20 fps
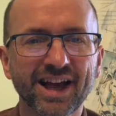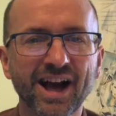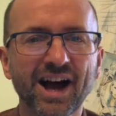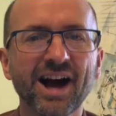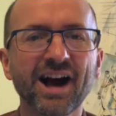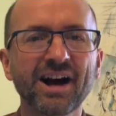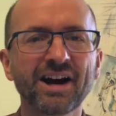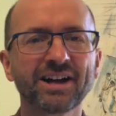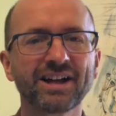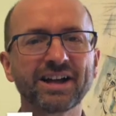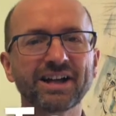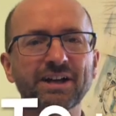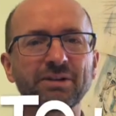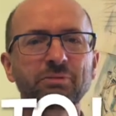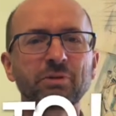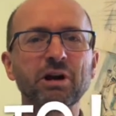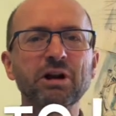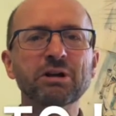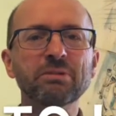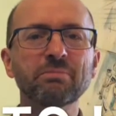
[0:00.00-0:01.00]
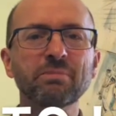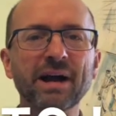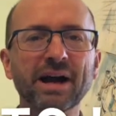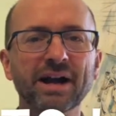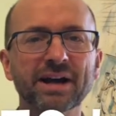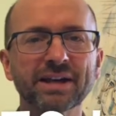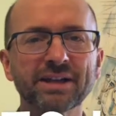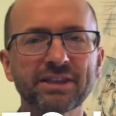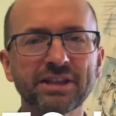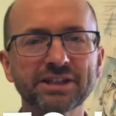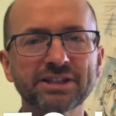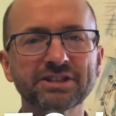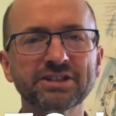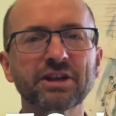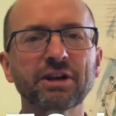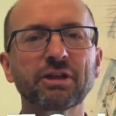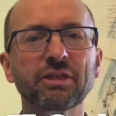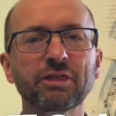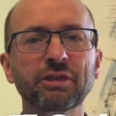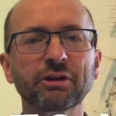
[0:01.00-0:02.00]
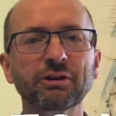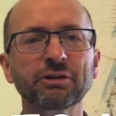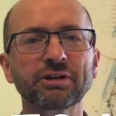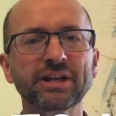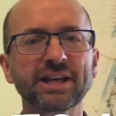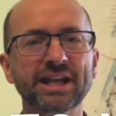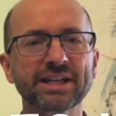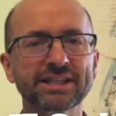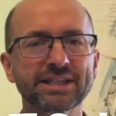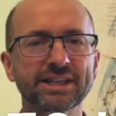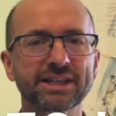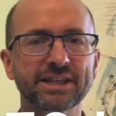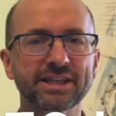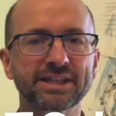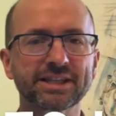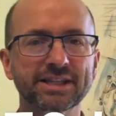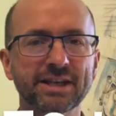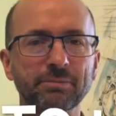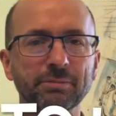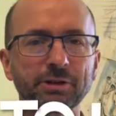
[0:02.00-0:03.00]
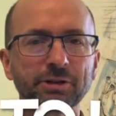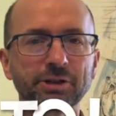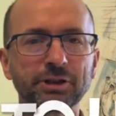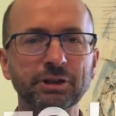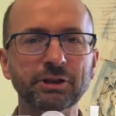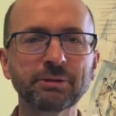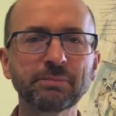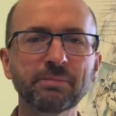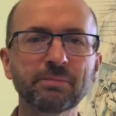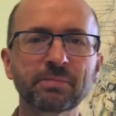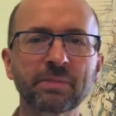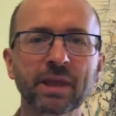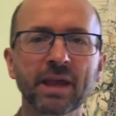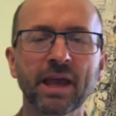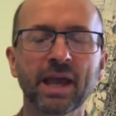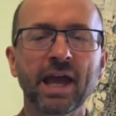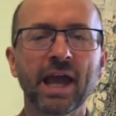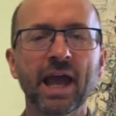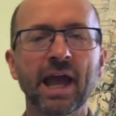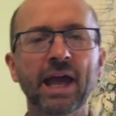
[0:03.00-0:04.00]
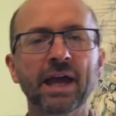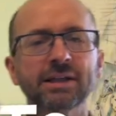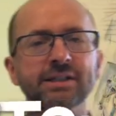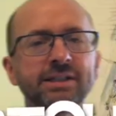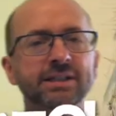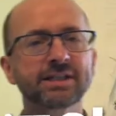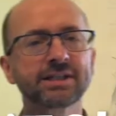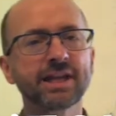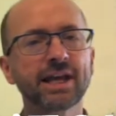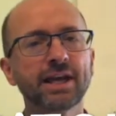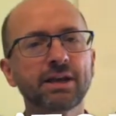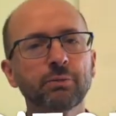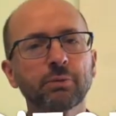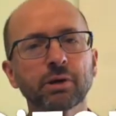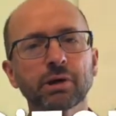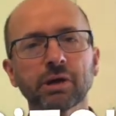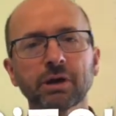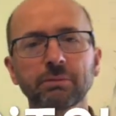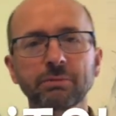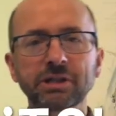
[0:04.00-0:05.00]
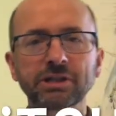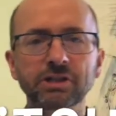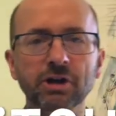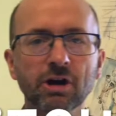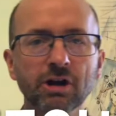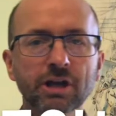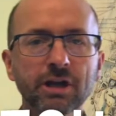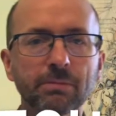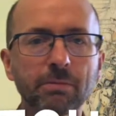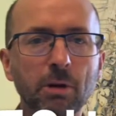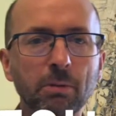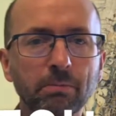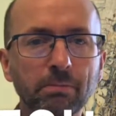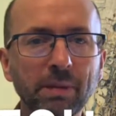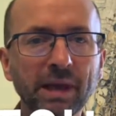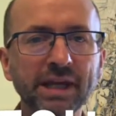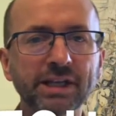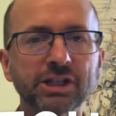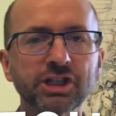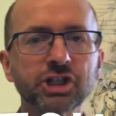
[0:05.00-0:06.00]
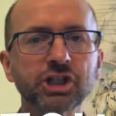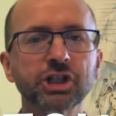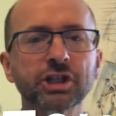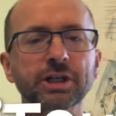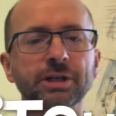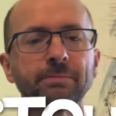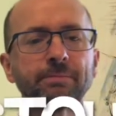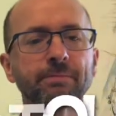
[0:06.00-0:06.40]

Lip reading: Hi, and welcome back. This is our third lesson this summer term, and today we're going to be talking about pitch.